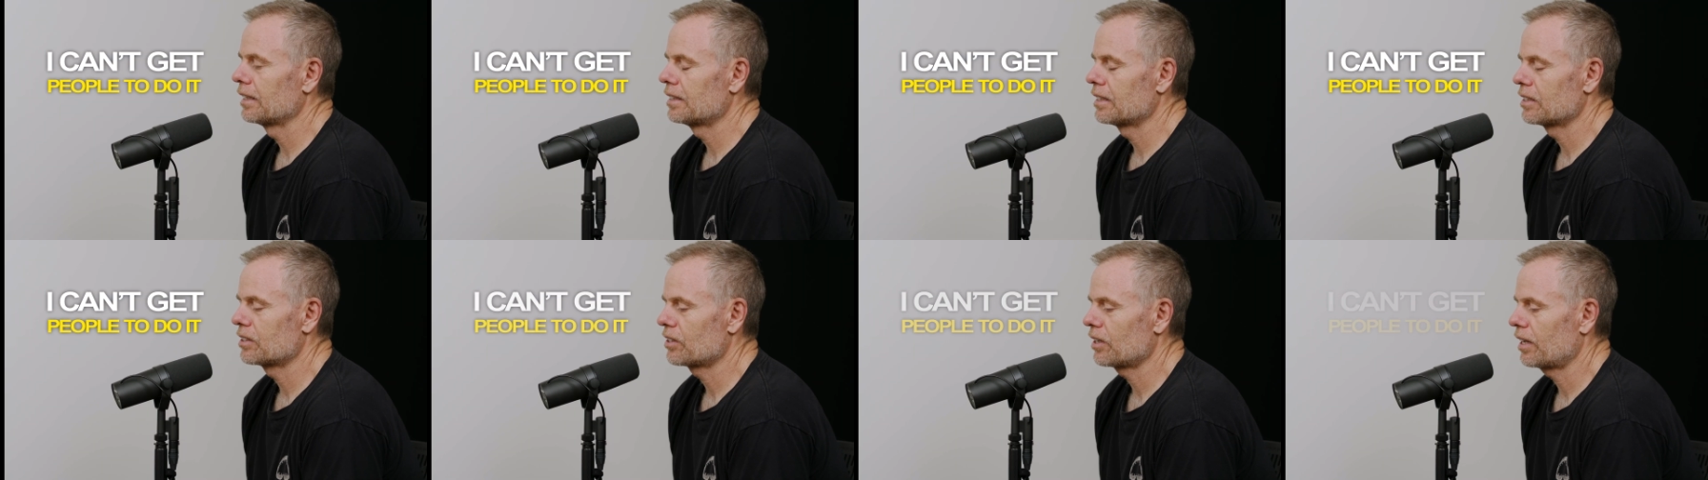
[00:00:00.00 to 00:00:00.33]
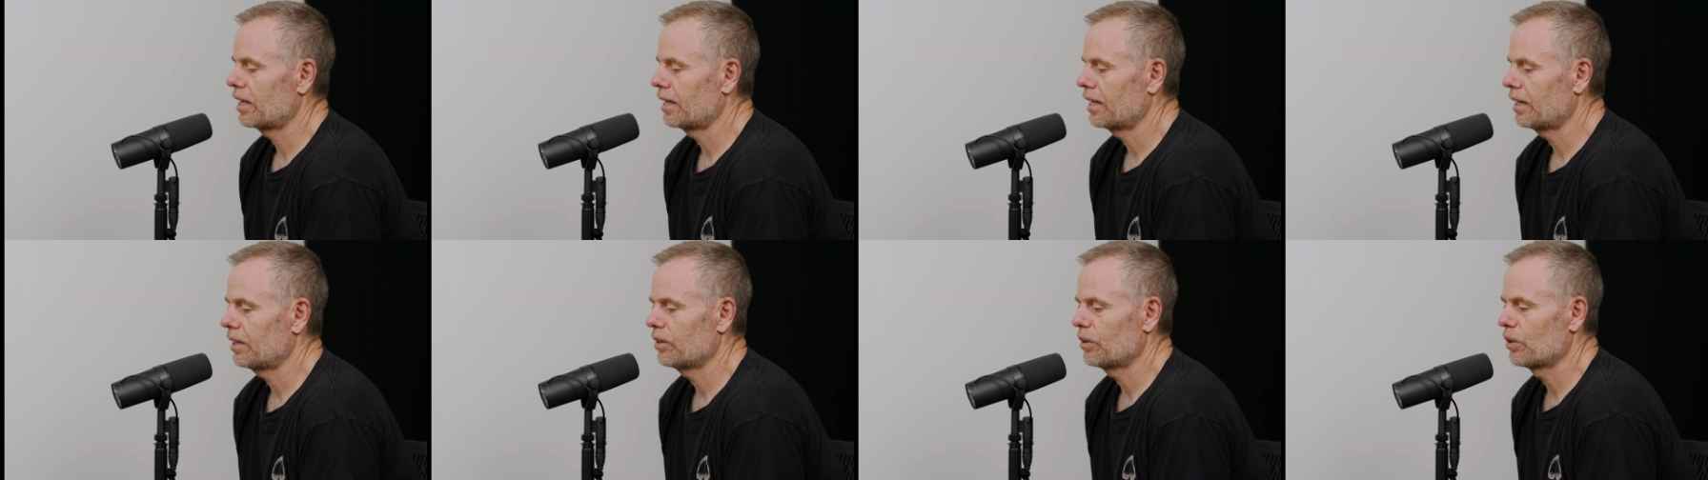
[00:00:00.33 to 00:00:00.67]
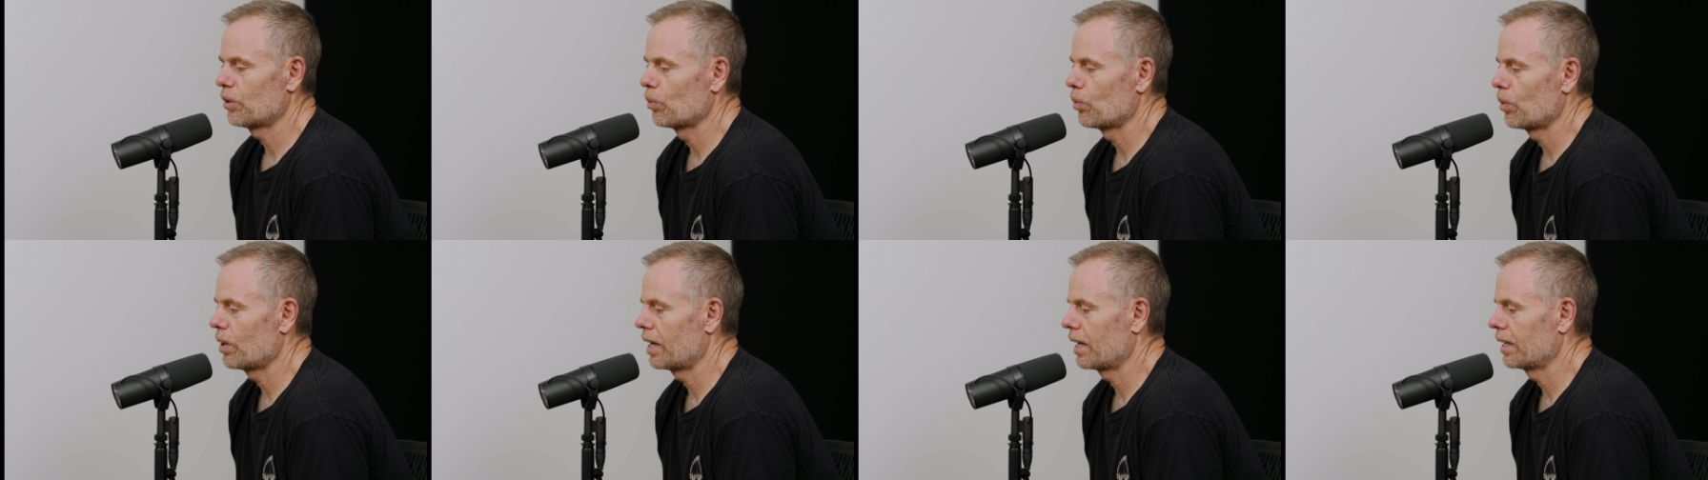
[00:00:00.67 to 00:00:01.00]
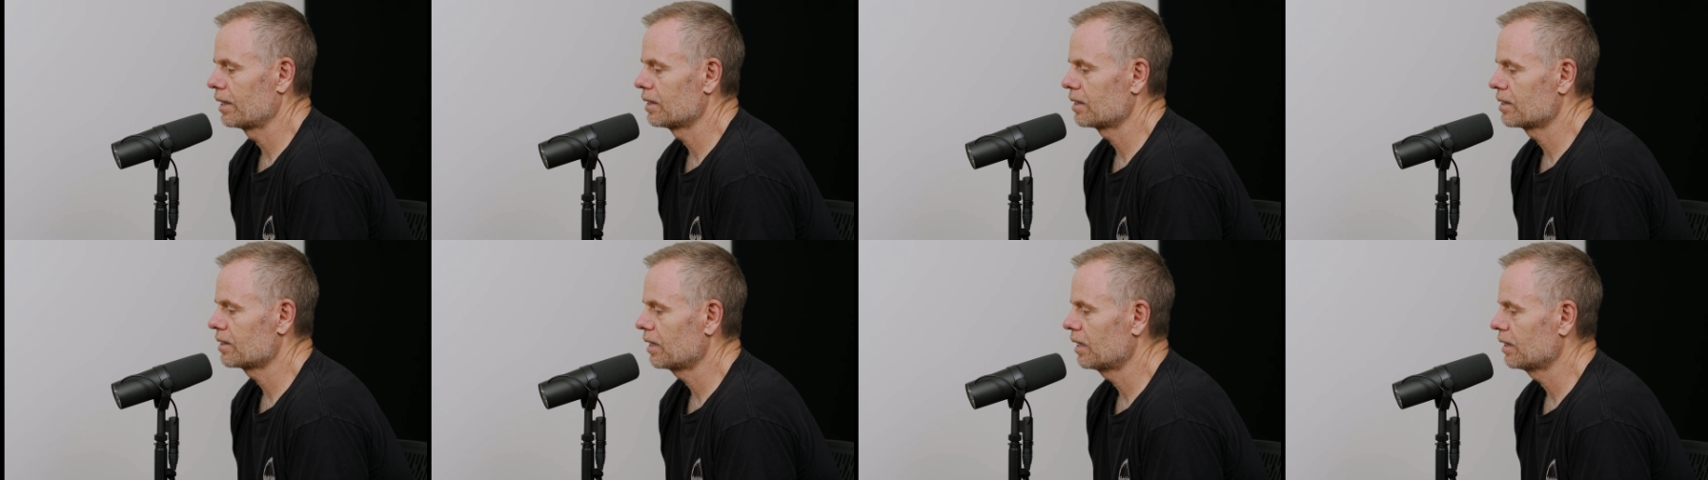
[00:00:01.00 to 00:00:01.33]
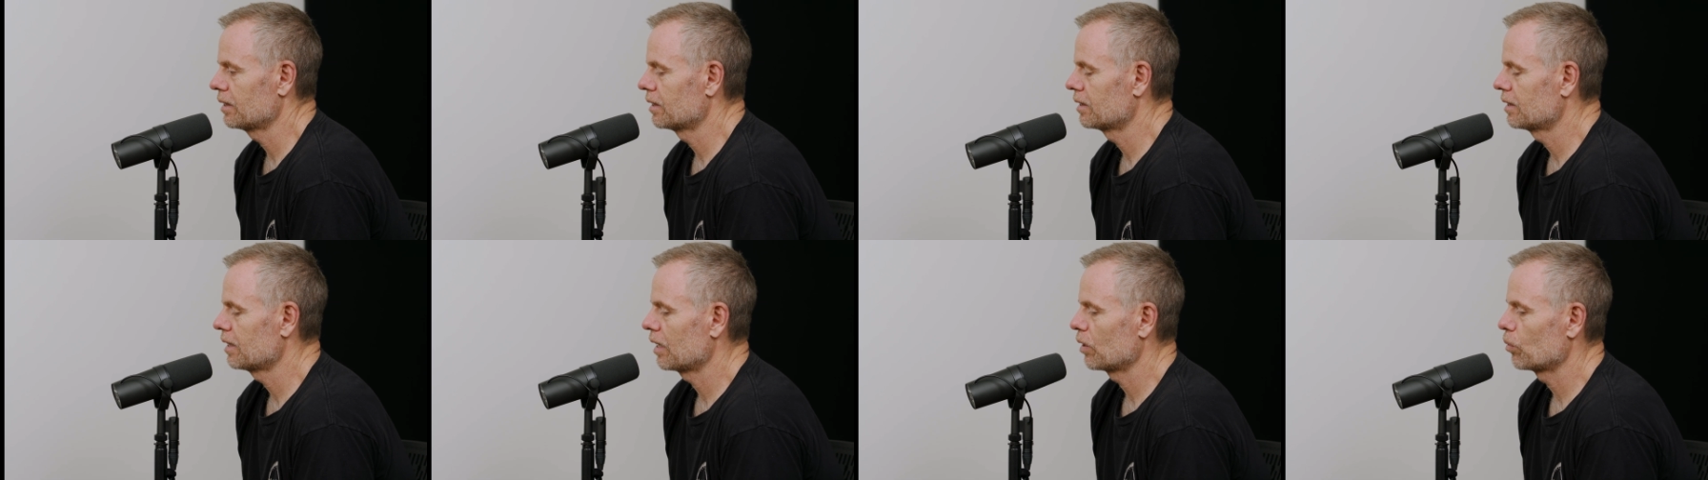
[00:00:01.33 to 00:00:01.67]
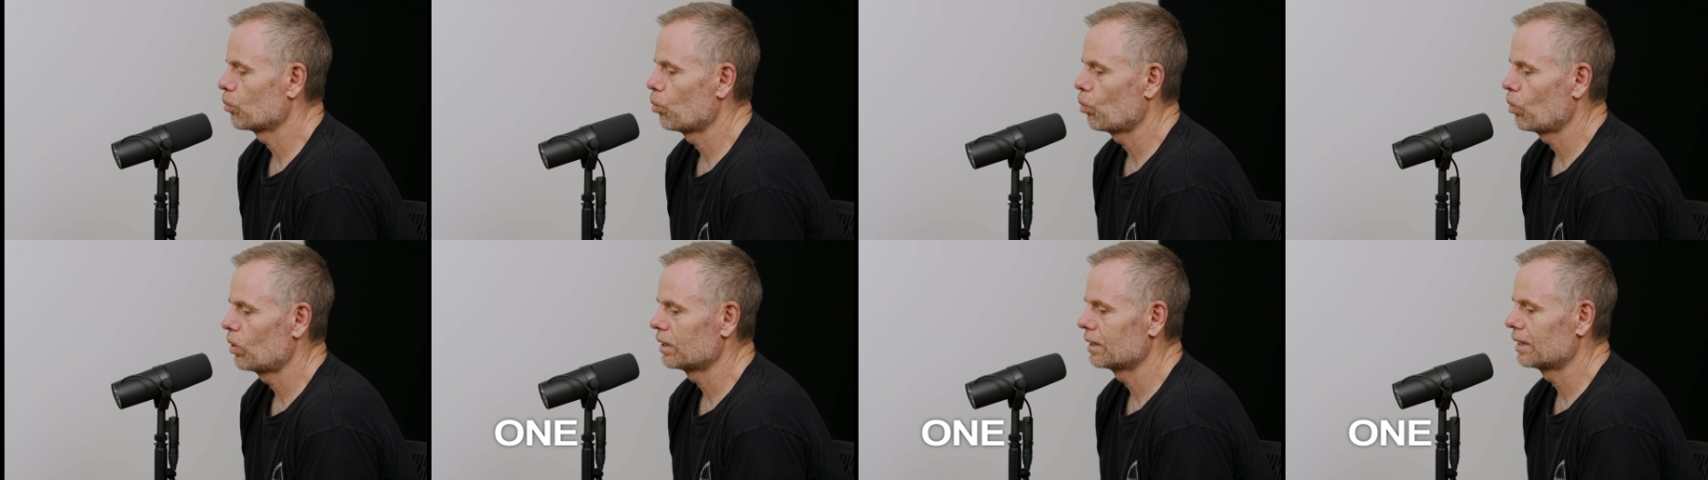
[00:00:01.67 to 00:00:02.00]
I decide to
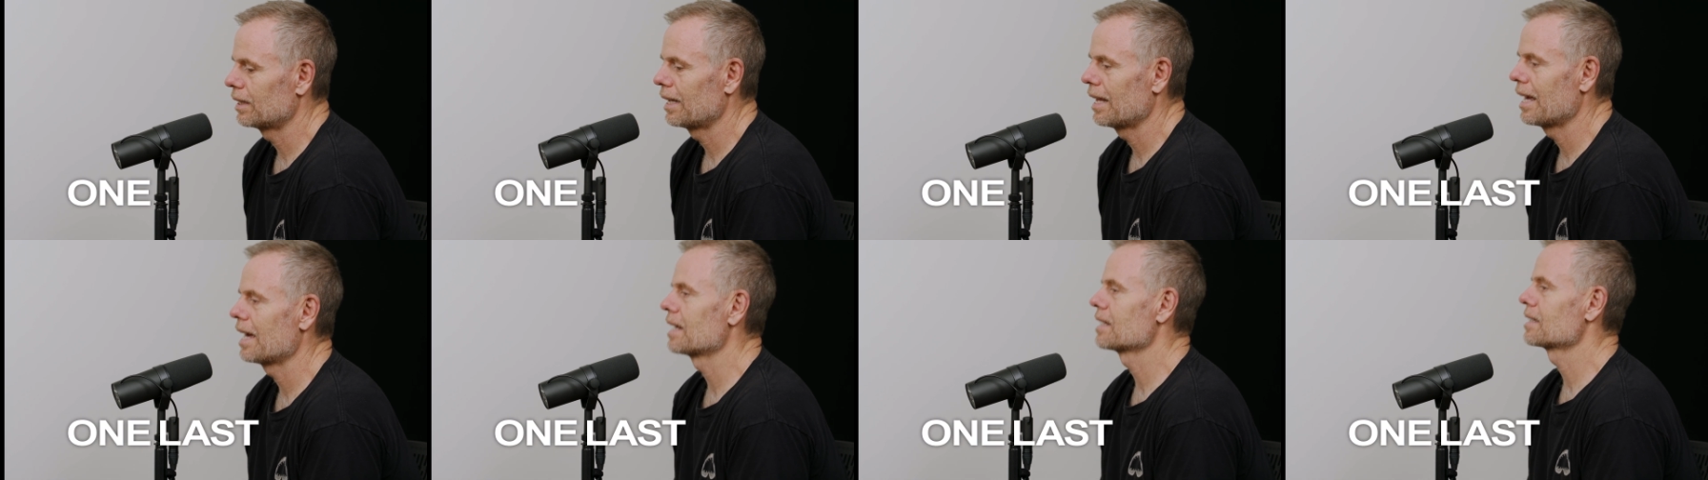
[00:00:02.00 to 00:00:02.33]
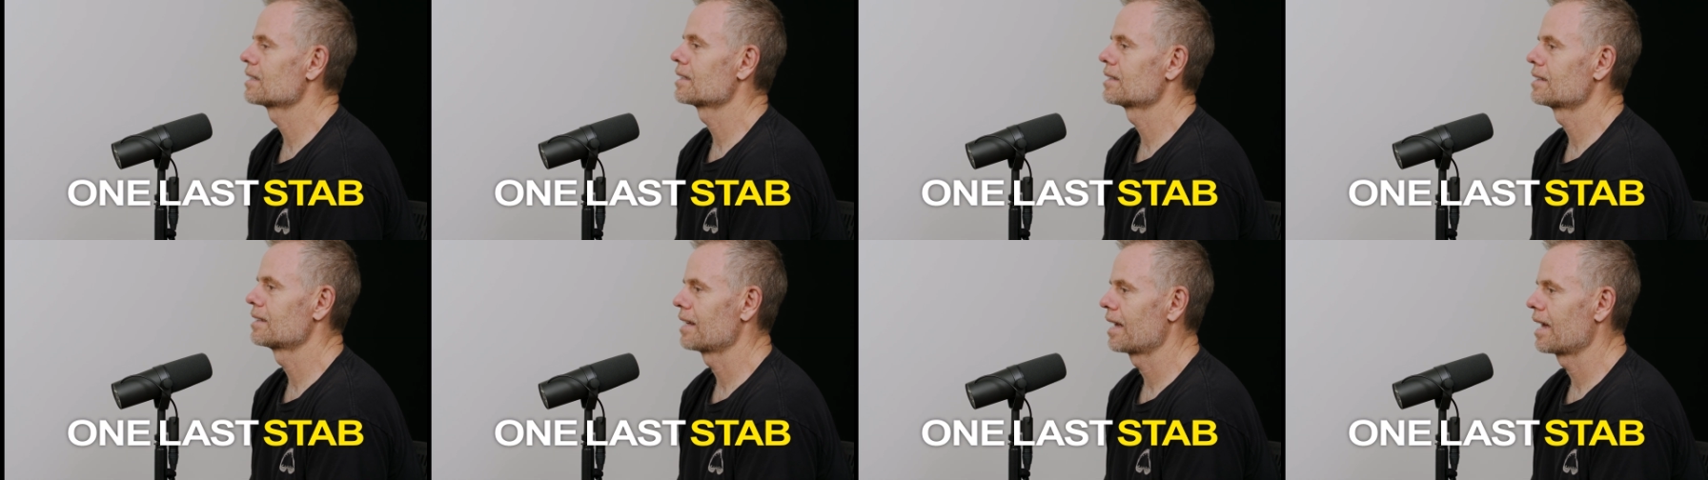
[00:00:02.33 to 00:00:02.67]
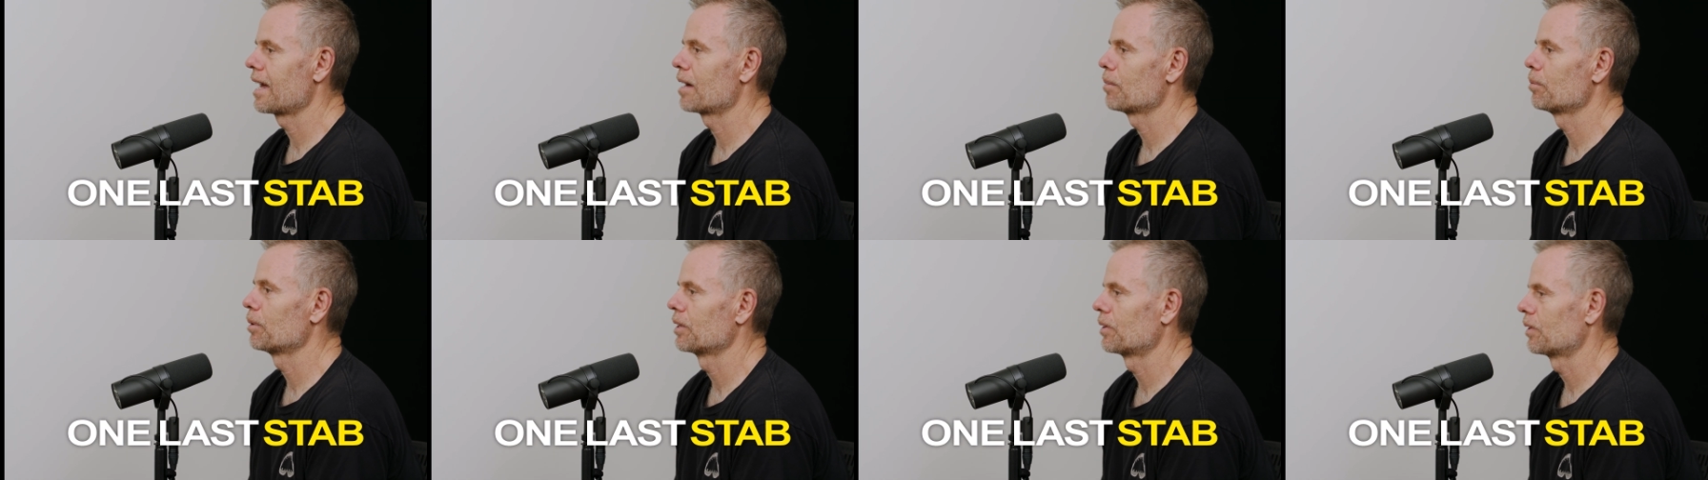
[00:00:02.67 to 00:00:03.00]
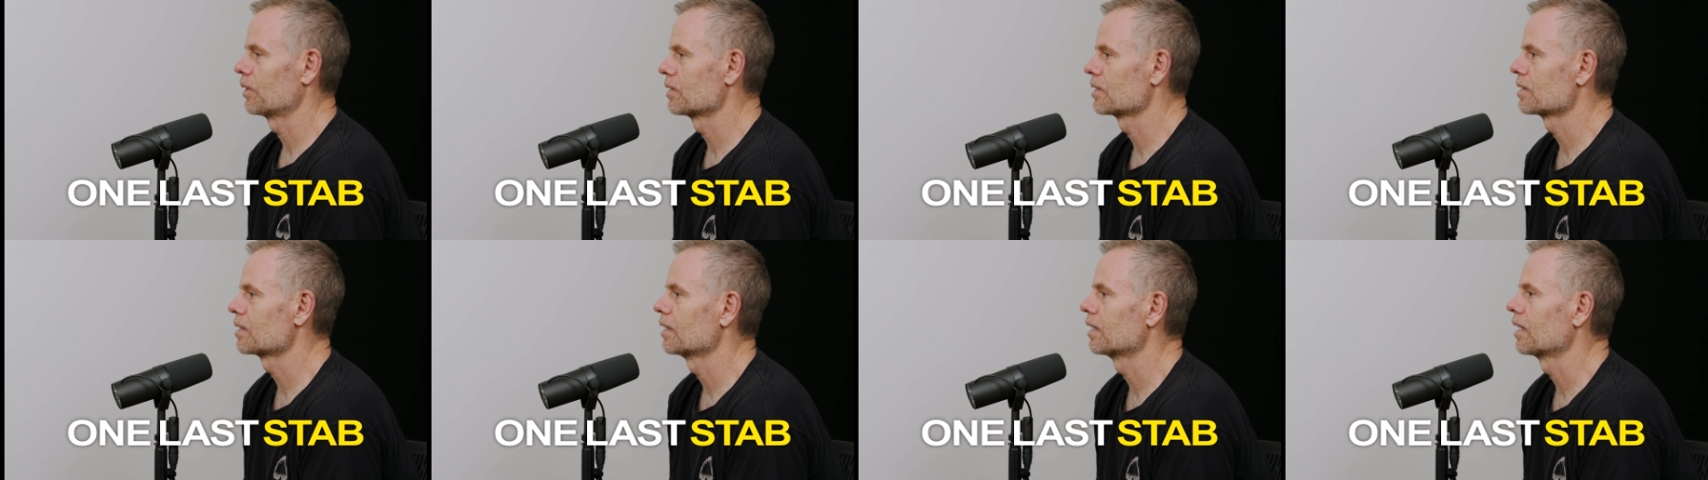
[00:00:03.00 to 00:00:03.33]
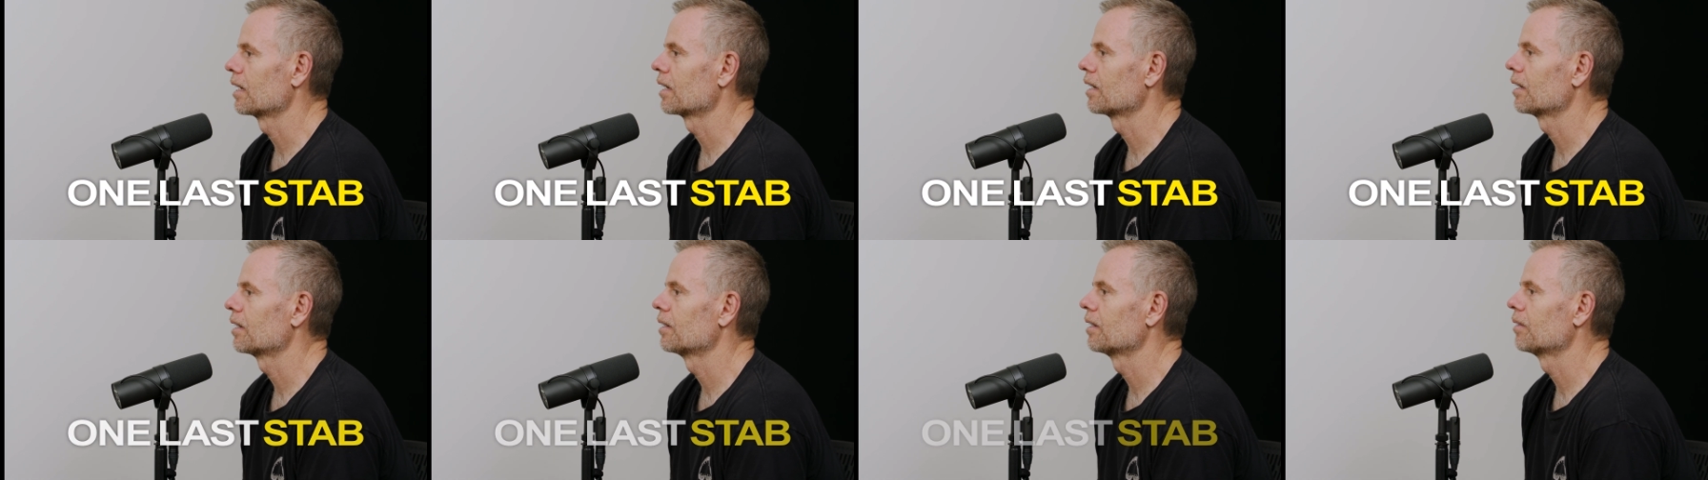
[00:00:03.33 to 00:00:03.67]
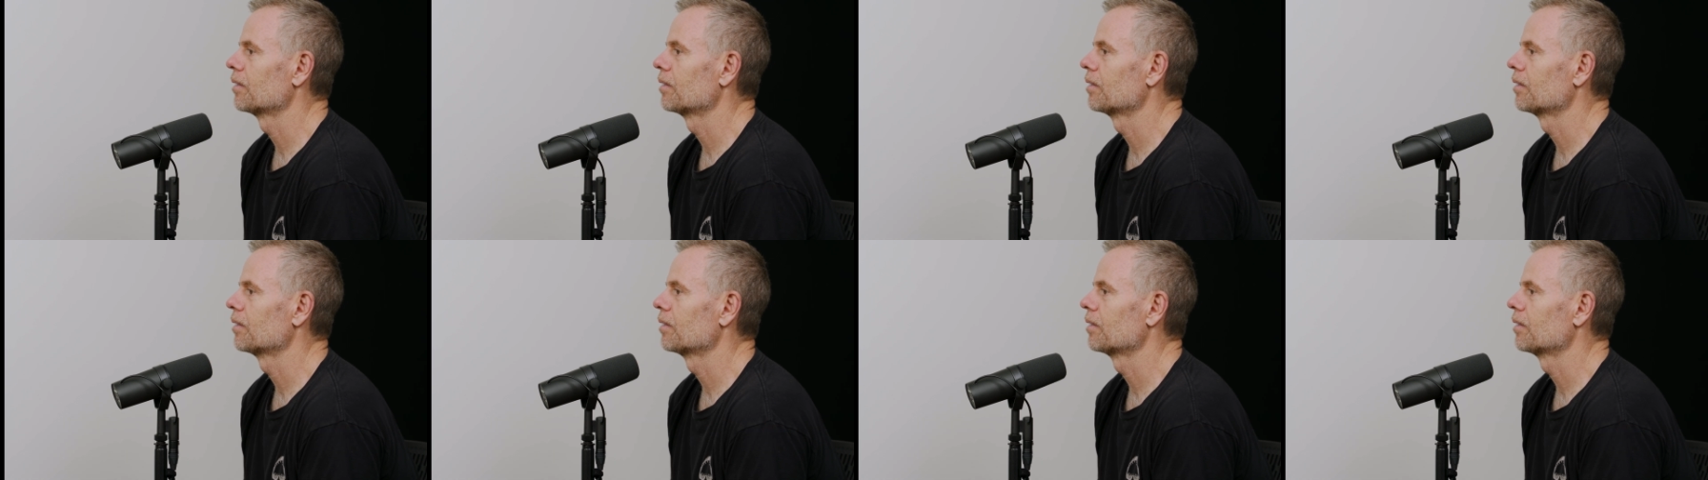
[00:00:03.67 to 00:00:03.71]
take one last stab at this thing.